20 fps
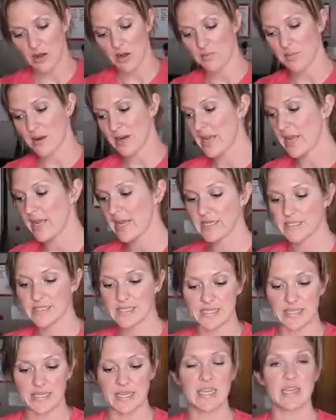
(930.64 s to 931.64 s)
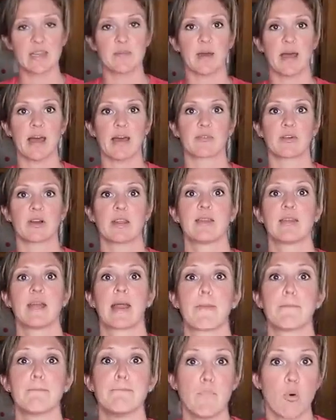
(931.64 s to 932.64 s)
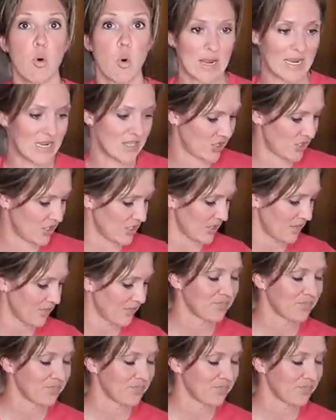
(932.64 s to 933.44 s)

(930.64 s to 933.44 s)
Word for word: on my hands to keep everything moist